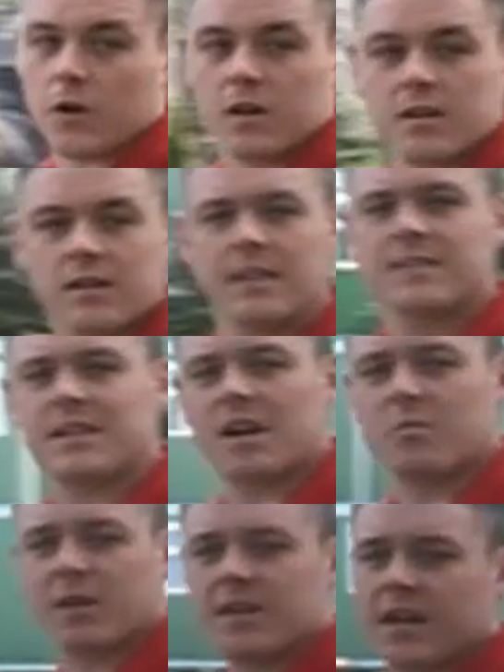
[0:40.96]
all, let's
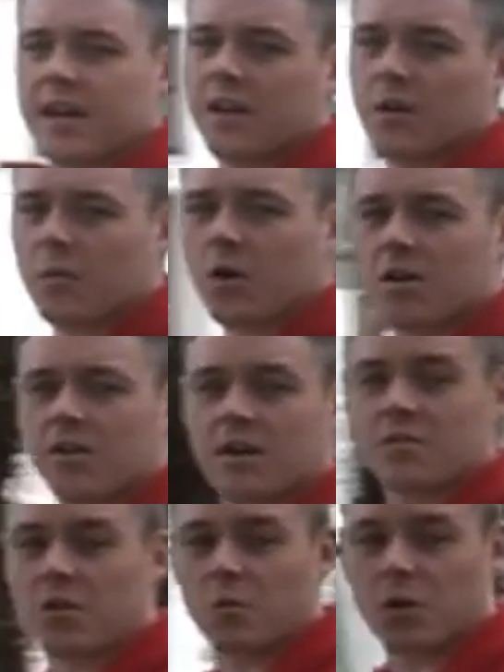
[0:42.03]
start by taking a walk
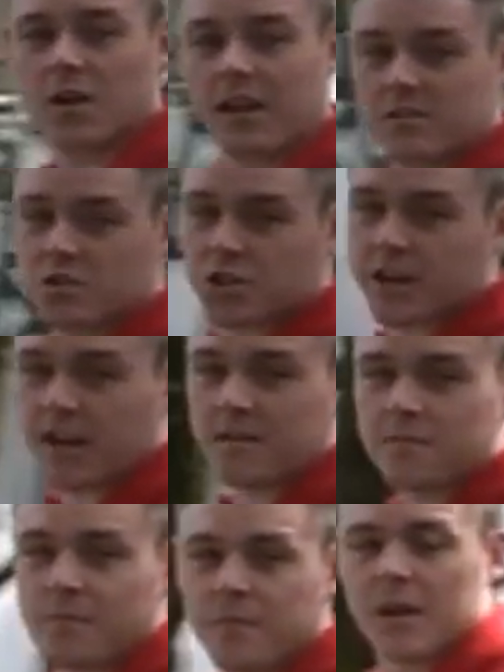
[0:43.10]
around our woodland trail.
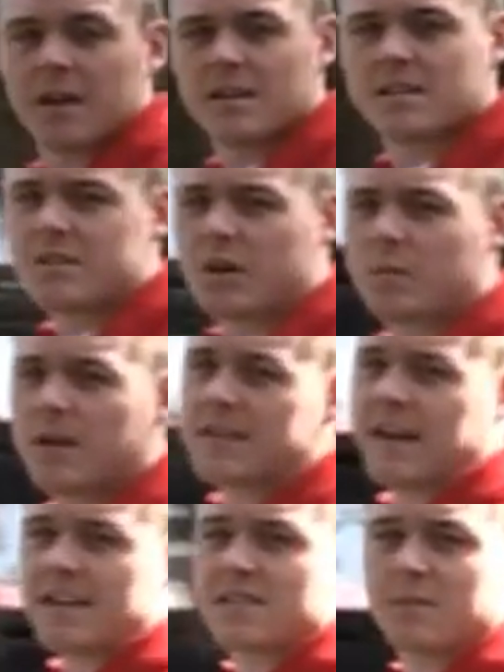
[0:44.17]
This normally
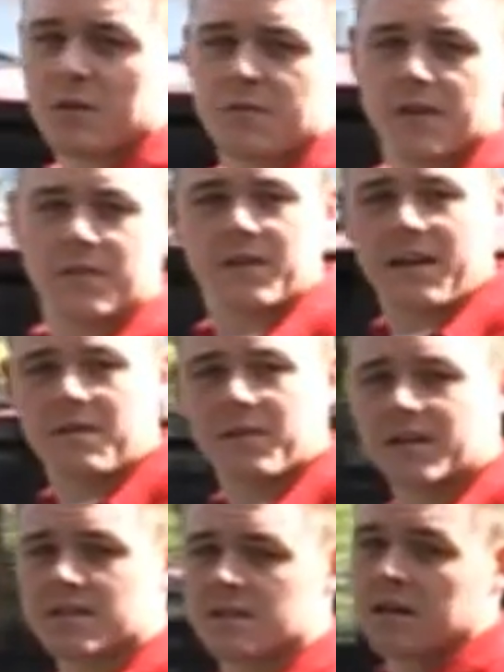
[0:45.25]
takes about fifteen
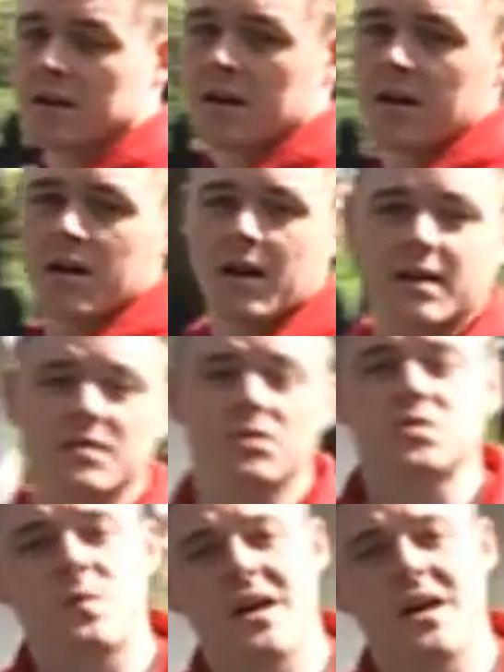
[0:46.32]
minutes and there's